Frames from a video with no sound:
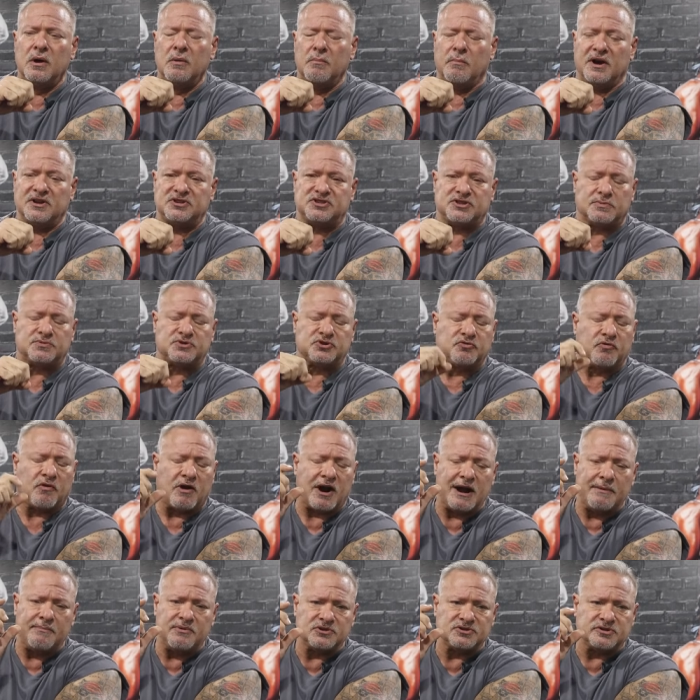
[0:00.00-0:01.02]
My
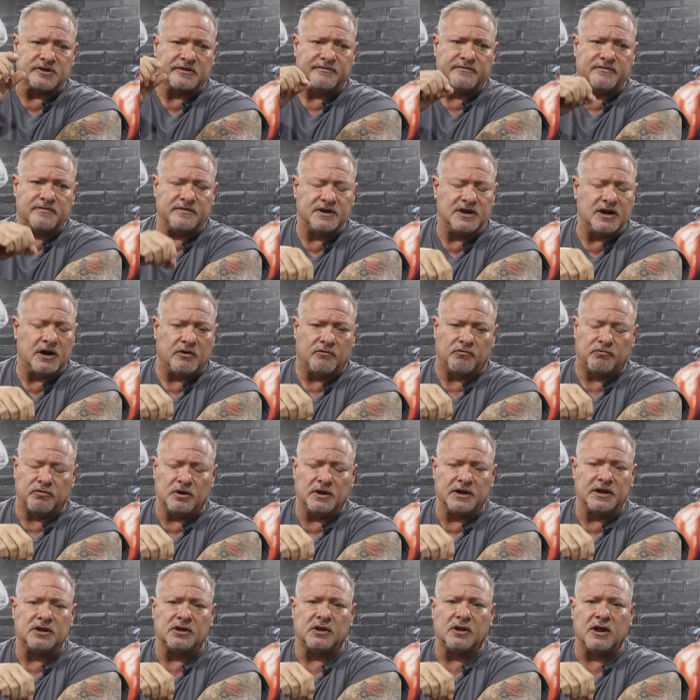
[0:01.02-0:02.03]
subscribers are, you know,
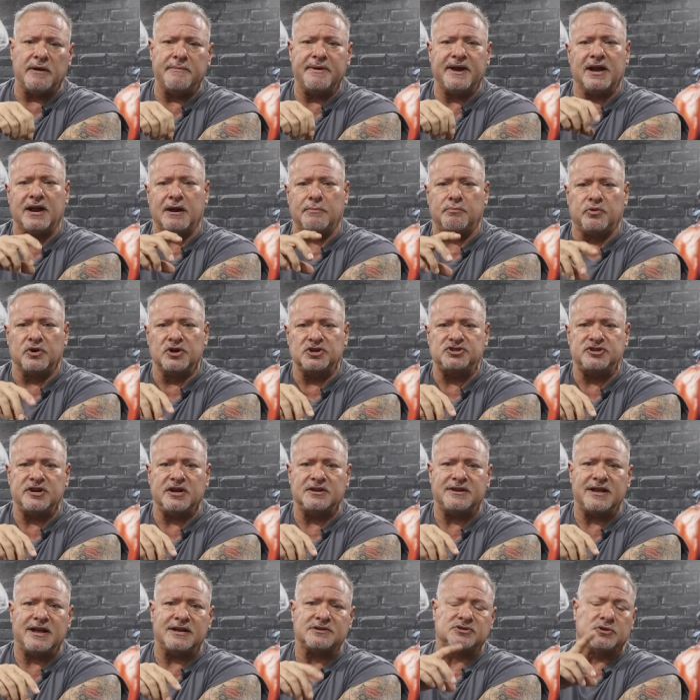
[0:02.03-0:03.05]
really climbing, and I
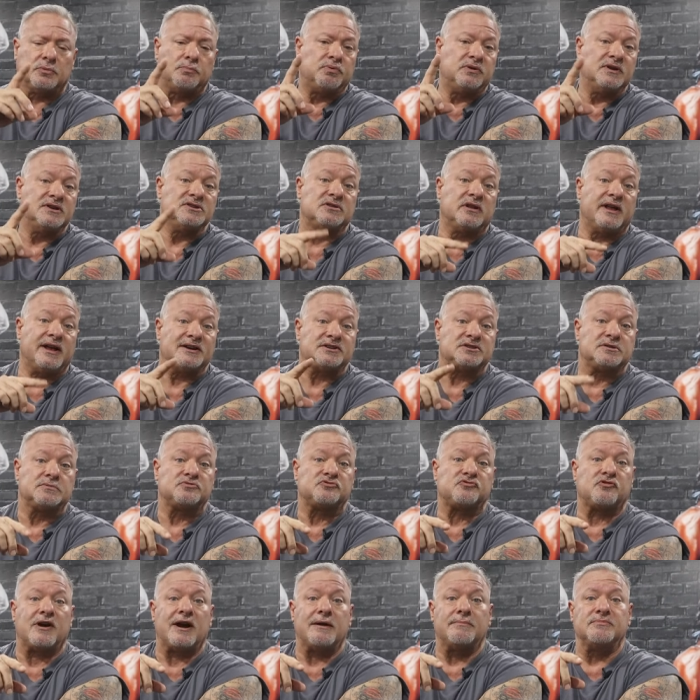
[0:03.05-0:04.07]
appreciate that. So please like,
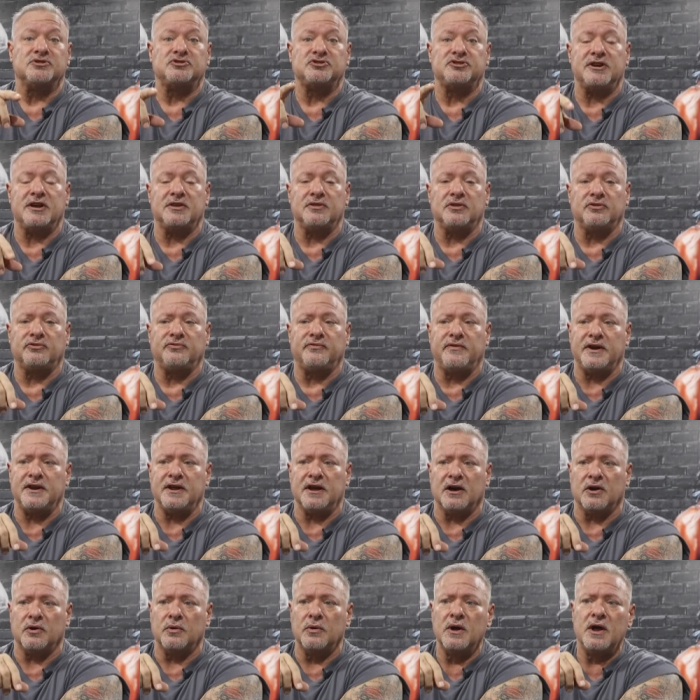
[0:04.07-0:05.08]
subscribe, and share this
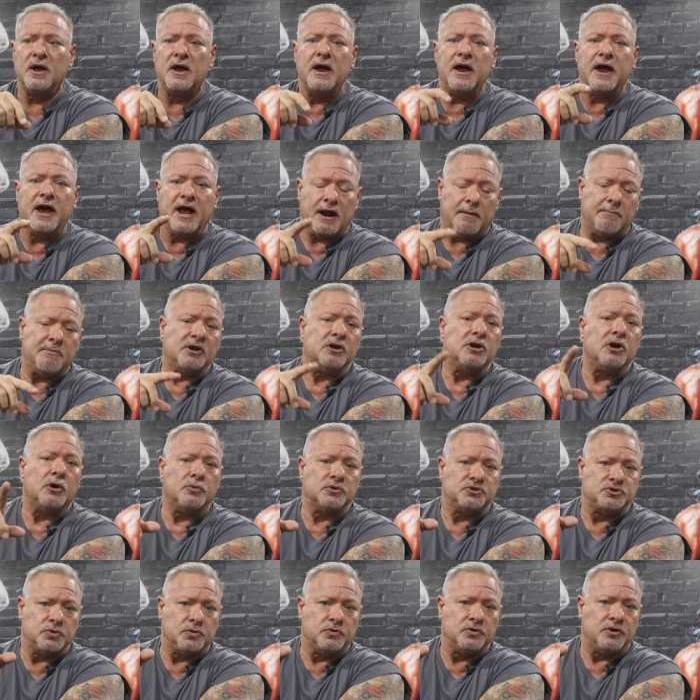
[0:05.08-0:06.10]
video. And I'm going to
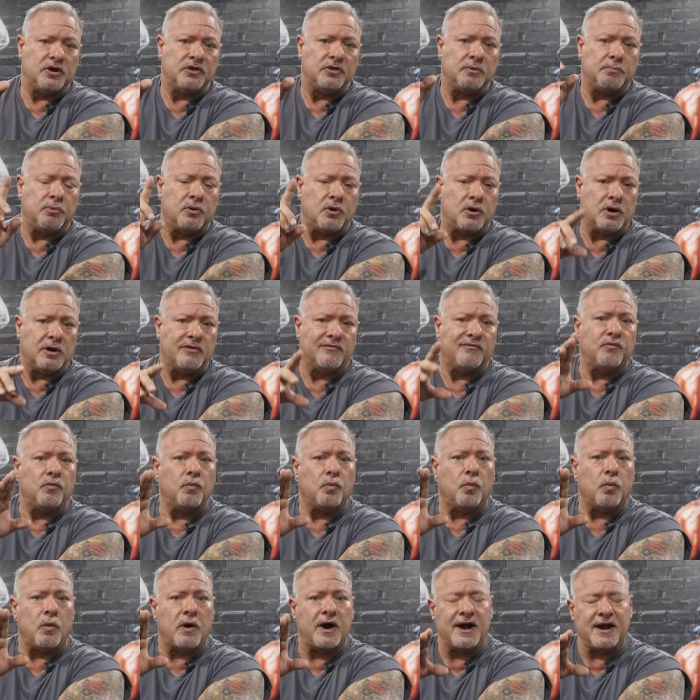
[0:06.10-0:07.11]
go into another part of
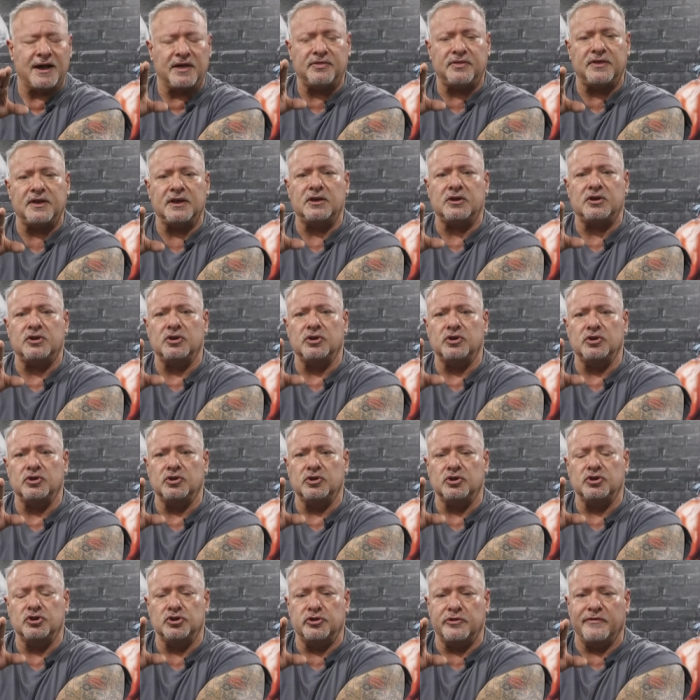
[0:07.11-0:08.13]
why I think
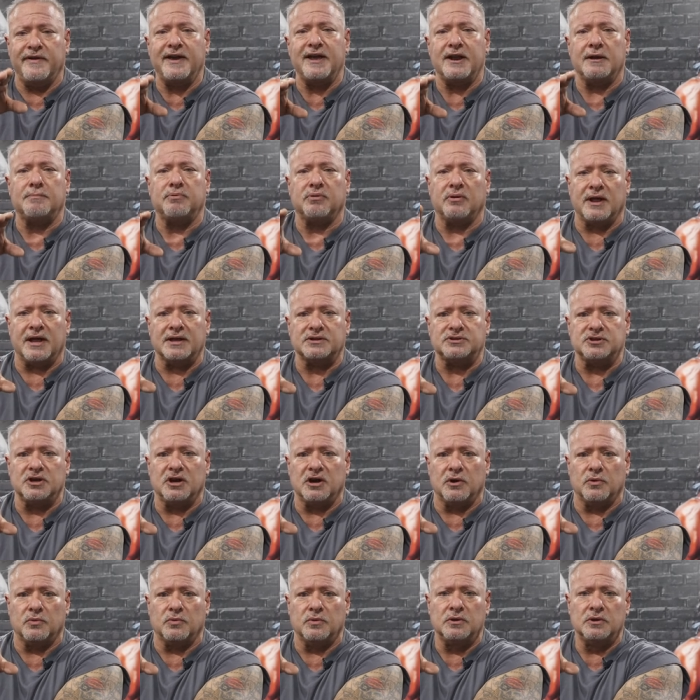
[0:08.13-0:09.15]
you've hit a
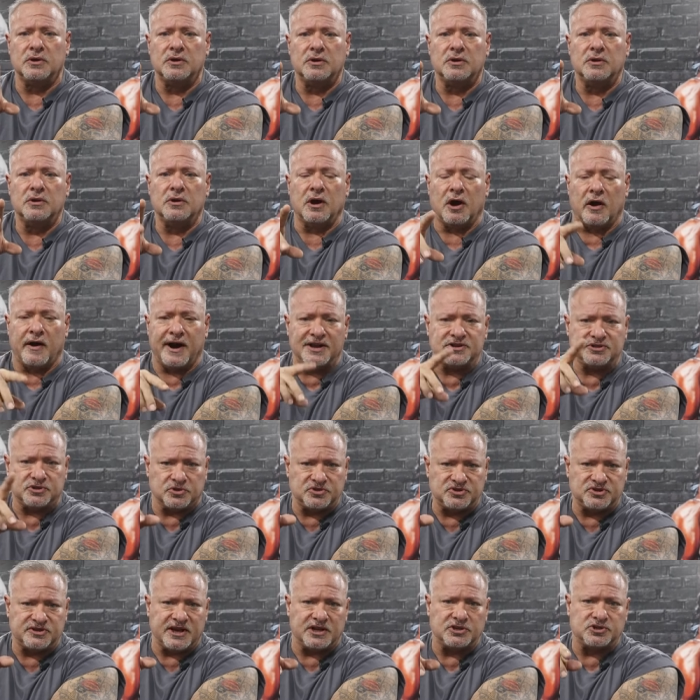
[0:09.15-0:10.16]
plateau. All right, so
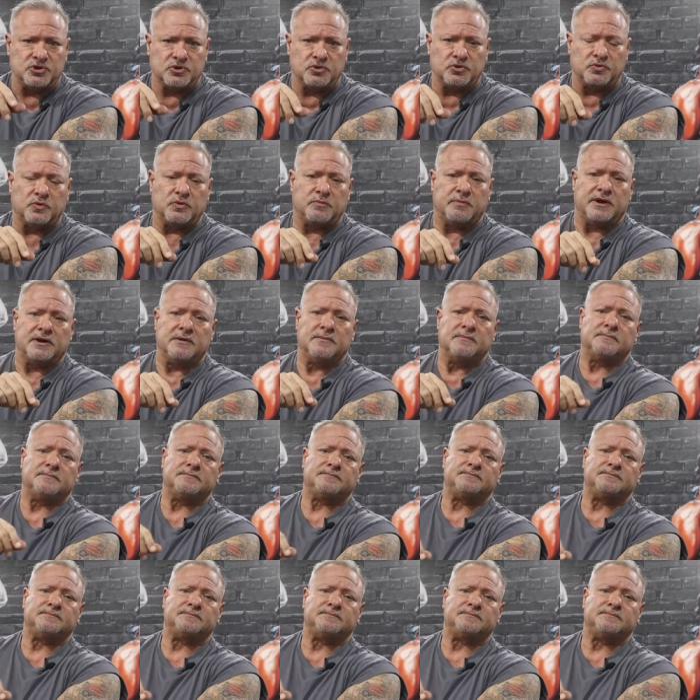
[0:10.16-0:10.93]
stay tuned with me.